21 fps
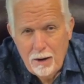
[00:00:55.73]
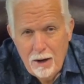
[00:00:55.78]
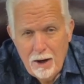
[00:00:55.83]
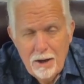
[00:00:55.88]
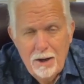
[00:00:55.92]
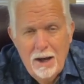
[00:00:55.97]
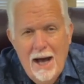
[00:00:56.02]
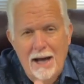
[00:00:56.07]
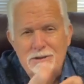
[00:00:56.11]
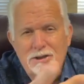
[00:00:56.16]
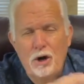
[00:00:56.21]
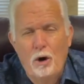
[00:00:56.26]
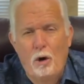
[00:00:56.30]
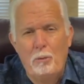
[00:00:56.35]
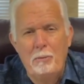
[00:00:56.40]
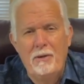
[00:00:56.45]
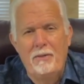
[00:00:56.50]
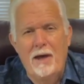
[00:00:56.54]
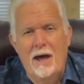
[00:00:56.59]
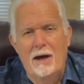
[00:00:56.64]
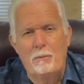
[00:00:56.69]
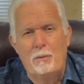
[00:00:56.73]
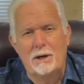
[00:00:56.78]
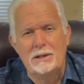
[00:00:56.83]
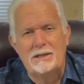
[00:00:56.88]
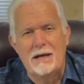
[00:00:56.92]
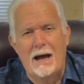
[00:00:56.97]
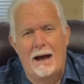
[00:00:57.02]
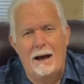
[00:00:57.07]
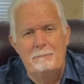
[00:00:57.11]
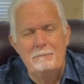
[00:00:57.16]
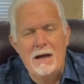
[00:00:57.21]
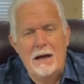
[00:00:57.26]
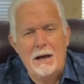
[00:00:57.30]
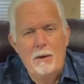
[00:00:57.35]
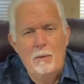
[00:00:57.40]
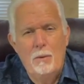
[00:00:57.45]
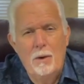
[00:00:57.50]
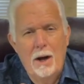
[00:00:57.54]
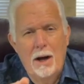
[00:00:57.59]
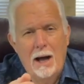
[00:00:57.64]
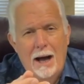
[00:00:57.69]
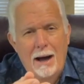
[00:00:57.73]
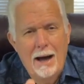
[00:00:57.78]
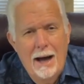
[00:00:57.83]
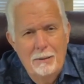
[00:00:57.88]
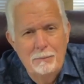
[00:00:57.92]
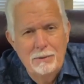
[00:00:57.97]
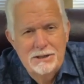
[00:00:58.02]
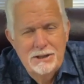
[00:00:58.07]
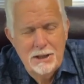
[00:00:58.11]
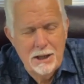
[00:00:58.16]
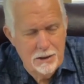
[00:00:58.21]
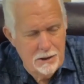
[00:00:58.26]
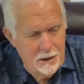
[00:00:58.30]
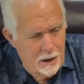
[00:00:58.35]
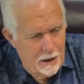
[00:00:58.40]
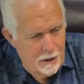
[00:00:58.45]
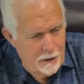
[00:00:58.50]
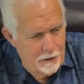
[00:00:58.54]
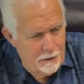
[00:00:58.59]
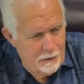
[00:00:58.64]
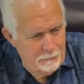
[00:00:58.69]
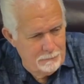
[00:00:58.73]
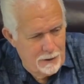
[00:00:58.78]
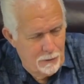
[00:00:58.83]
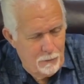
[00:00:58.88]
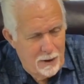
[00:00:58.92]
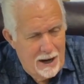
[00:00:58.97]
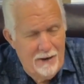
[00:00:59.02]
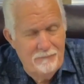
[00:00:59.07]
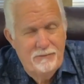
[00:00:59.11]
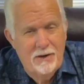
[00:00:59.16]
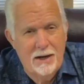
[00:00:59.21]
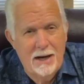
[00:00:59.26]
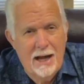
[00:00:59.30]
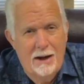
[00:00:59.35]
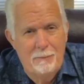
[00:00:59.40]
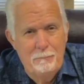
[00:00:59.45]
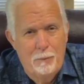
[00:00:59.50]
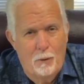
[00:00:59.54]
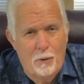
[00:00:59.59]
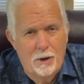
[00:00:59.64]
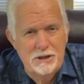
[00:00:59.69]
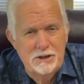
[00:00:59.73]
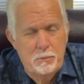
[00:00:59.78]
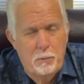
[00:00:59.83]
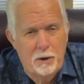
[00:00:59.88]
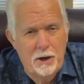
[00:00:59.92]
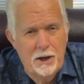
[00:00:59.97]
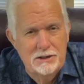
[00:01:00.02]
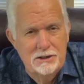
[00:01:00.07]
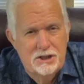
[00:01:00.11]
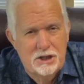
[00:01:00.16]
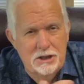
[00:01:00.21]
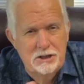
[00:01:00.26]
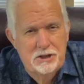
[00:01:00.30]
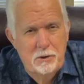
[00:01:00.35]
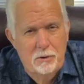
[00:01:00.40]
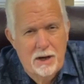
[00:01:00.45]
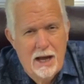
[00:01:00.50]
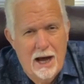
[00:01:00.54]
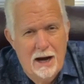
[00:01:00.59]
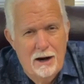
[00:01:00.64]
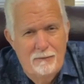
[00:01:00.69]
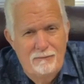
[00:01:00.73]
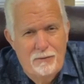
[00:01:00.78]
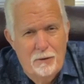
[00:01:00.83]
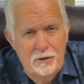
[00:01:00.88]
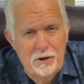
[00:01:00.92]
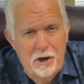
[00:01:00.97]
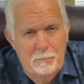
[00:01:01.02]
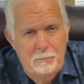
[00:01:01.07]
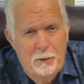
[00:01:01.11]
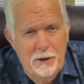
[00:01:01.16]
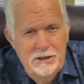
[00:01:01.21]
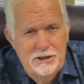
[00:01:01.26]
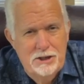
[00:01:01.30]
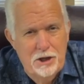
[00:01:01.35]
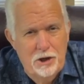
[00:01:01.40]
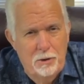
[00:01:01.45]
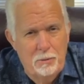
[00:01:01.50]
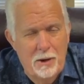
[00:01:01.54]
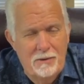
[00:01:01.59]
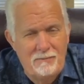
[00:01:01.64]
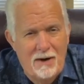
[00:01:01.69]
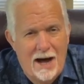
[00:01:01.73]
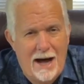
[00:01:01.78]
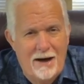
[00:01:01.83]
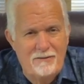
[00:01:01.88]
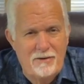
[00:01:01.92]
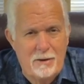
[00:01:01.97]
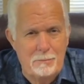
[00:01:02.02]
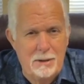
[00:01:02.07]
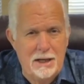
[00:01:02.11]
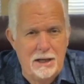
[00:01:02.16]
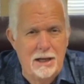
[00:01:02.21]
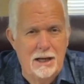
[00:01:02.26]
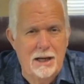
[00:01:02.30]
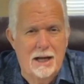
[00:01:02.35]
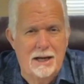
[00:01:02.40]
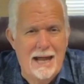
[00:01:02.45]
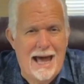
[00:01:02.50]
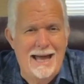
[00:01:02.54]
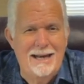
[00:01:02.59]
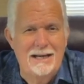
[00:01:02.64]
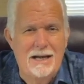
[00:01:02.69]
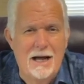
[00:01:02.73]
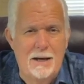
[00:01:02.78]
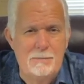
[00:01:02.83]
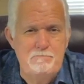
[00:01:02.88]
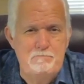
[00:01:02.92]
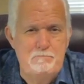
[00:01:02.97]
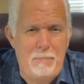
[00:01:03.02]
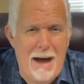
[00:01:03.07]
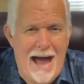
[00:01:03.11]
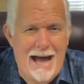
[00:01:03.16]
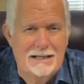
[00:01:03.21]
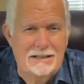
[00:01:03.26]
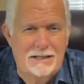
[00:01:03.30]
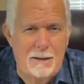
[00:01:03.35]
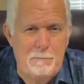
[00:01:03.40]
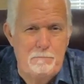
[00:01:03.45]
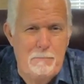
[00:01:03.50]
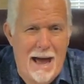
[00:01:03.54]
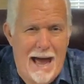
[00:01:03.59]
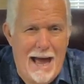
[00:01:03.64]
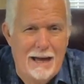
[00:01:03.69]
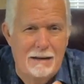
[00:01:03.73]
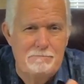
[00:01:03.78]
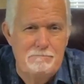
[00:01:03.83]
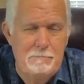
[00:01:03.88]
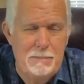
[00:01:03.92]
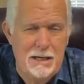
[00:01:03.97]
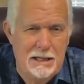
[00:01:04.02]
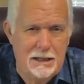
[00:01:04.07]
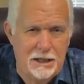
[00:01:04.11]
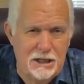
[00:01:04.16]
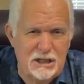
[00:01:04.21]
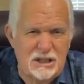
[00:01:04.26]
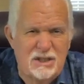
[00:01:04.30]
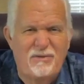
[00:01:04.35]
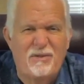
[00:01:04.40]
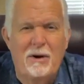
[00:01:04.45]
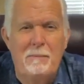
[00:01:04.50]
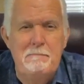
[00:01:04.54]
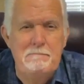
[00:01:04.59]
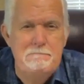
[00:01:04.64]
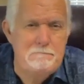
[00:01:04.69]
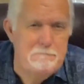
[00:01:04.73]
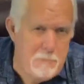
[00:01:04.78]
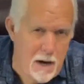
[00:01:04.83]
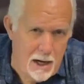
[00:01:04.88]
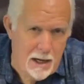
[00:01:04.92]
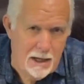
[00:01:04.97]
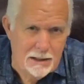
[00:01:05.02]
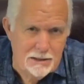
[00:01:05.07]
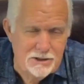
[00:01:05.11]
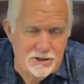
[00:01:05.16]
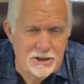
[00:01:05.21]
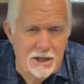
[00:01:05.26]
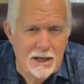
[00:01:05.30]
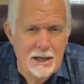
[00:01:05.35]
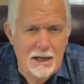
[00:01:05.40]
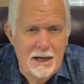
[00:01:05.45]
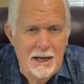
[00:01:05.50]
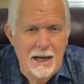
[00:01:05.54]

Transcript: God told me that one time. Well, I, I was in, uh, my wife and I boys were Central California preaching a revival meeting, and I'd done back-to-back -back meetings for months.